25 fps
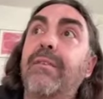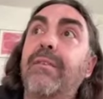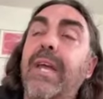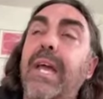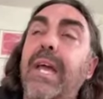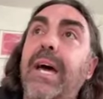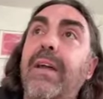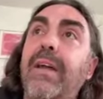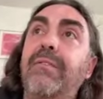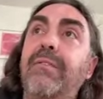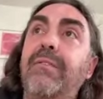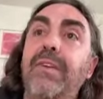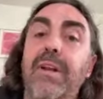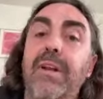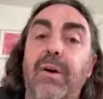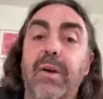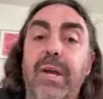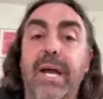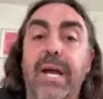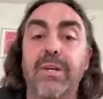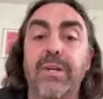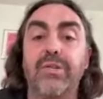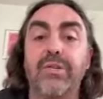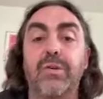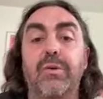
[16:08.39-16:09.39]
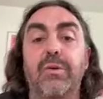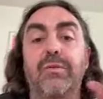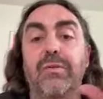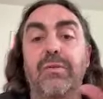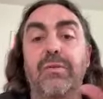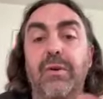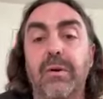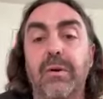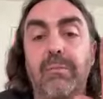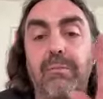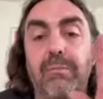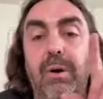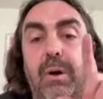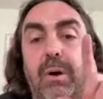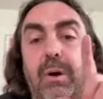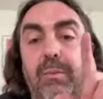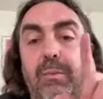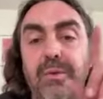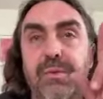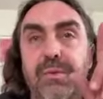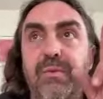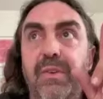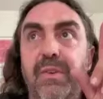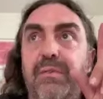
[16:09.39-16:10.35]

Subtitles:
they had Fidel Castro for almost